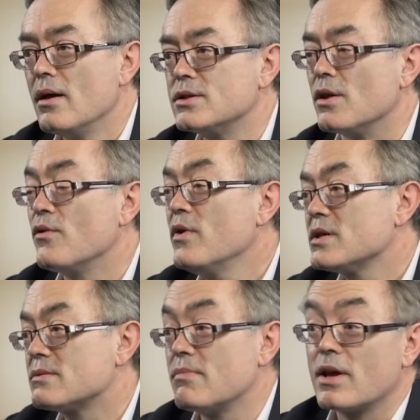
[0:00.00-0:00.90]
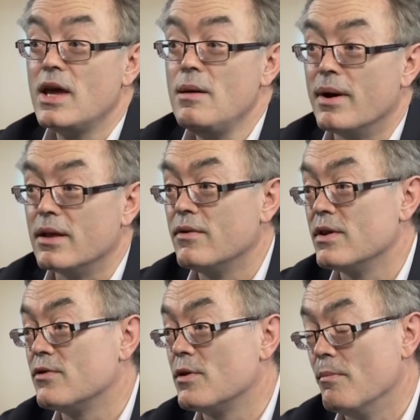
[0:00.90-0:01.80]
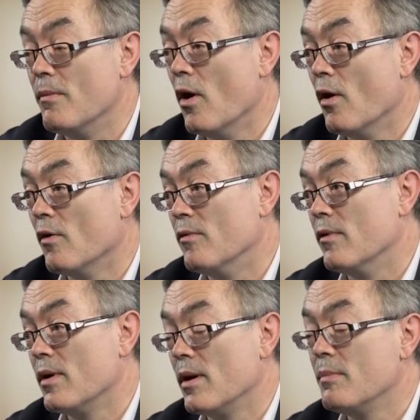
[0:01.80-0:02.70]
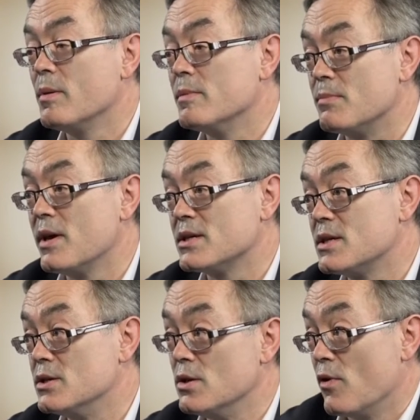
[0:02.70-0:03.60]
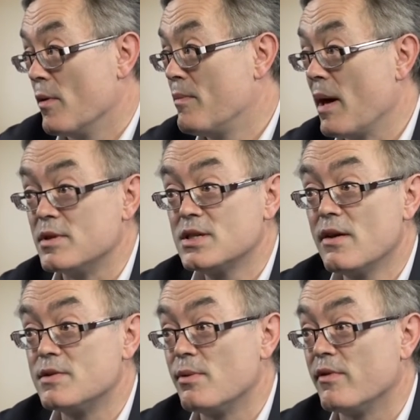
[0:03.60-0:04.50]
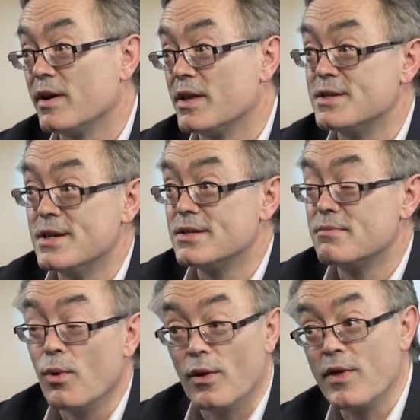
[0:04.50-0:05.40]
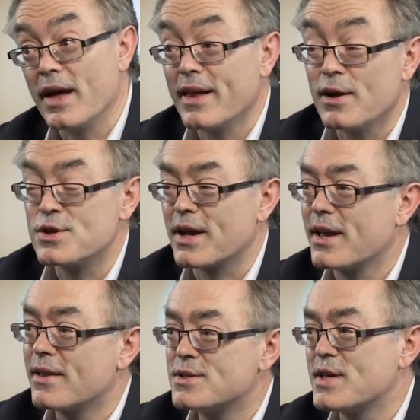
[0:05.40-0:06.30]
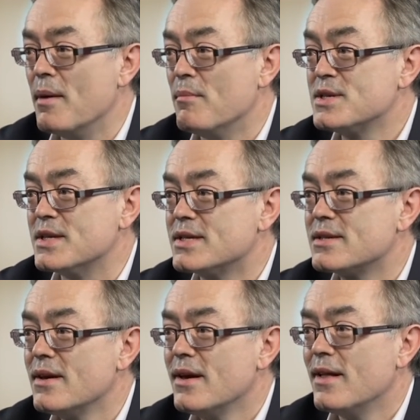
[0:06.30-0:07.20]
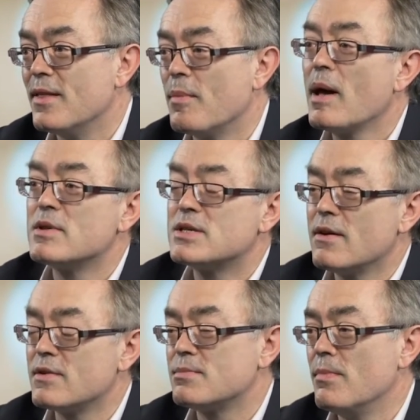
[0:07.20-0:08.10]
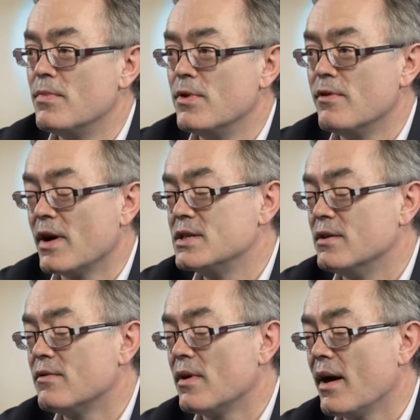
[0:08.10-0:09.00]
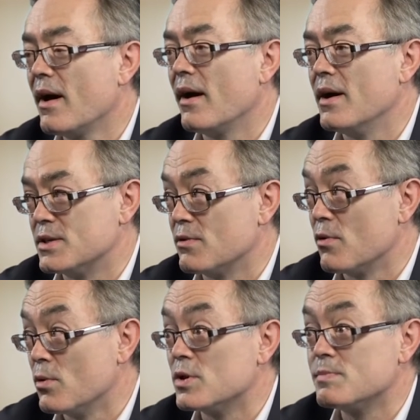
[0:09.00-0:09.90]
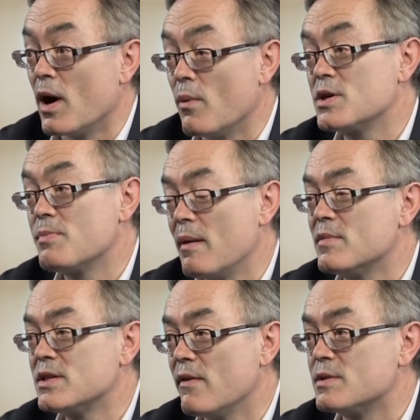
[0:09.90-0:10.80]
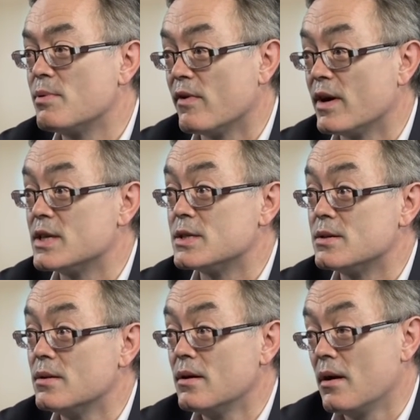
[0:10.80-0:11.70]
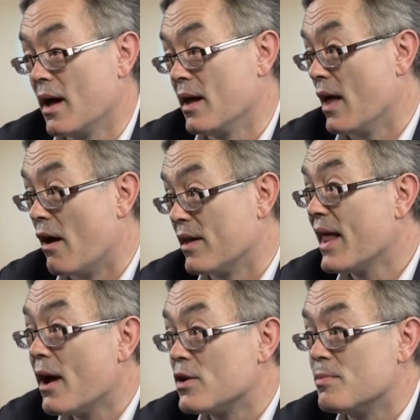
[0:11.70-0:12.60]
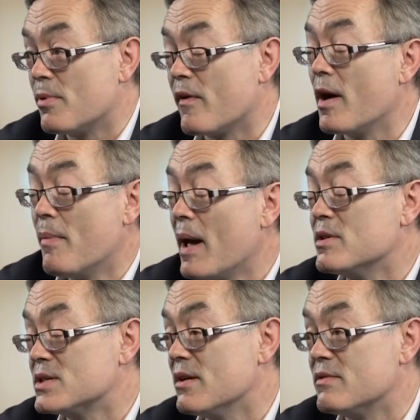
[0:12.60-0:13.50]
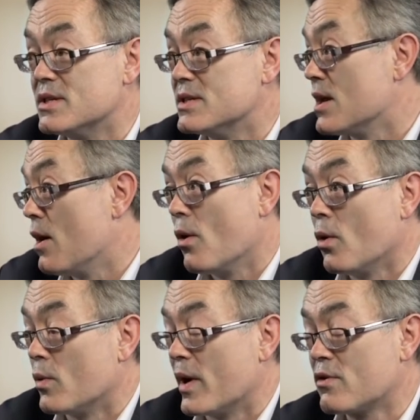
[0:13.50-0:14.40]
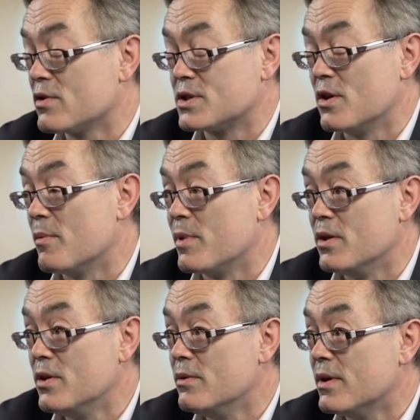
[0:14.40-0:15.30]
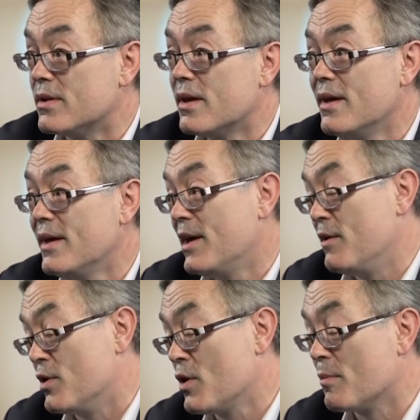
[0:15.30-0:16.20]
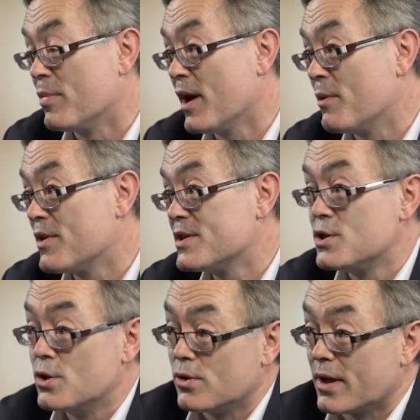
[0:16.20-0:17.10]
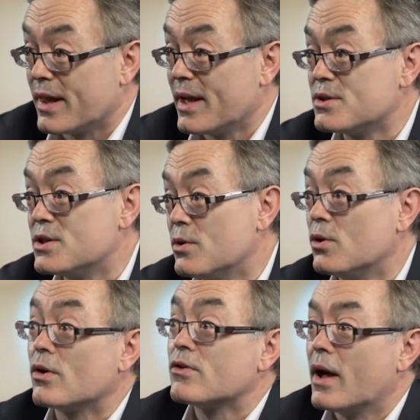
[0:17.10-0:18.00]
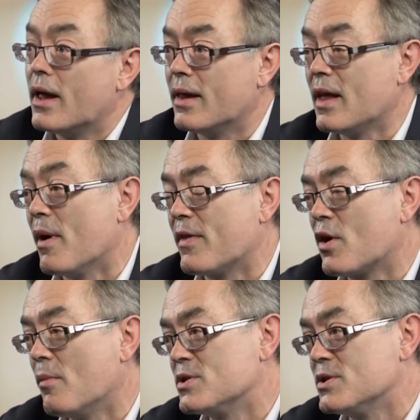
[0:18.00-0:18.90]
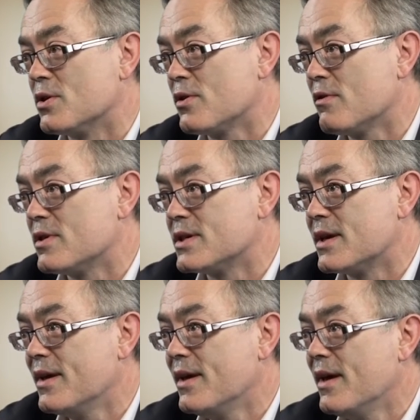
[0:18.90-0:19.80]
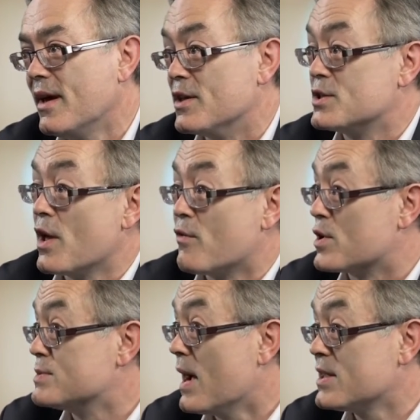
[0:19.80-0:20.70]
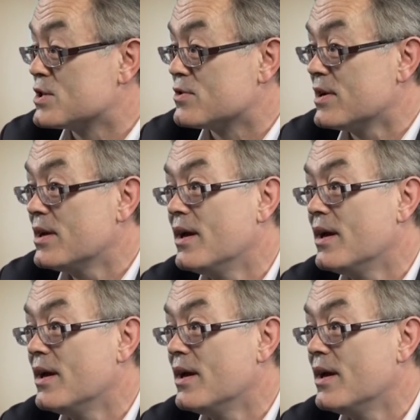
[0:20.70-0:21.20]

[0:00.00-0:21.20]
So the first key benefit of implementing PSD2 for payment service providers is, well, they're allowed to stay in business. The Payment Service Directive is the rules by which payment service providers are allowed to provide payment services all the way across the European Union. If you don't comply with it, you're not allowed to. You're not allowed by the competent authority, and therefore it's mandatory.